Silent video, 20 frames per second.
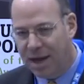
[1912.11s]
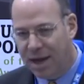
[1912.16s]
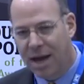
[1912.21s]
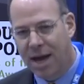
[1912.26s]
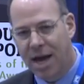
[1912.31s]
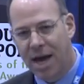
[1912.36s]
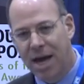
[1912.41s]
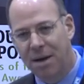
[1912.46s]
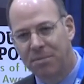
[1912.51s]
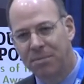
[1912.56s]

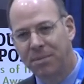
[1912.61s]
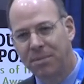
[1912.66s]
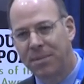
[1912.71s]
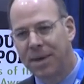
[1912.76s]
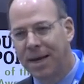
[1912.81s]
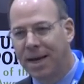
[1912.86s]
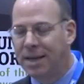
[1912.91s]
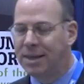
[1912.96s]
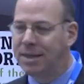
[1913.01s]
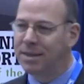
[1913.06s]

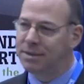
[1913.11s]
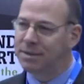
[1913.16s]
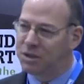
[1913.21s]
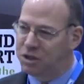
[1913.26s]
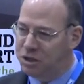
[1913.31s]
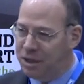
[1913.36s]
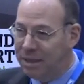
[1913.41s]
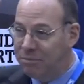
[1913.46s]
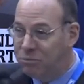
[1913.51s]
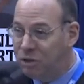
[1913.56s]
And
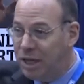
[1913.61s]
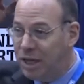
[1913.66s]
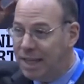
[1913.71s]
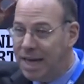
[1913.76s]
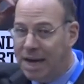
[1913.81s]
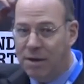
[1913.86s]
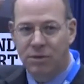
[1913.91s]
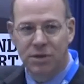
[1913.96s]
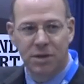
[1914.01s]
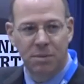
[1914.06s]
say, gee,
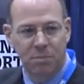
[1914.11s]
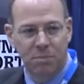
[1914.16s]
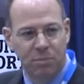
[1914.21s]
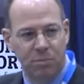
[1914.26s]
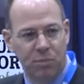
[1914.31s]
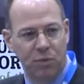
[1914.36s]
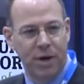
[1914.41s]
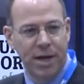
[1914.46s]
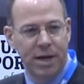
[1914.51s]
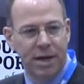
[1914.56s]
that was a
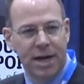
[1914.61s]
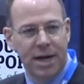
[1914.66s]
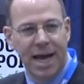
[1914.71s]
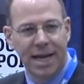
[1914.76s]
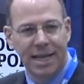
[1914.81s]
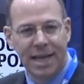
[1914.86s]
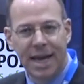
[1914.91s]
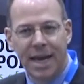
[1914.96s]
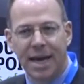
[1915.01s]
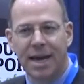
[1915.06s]
pretty good
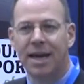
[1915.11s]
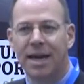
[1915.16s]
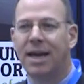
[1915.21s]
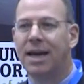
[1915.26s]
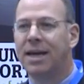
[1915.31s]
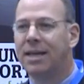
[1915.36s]
idea.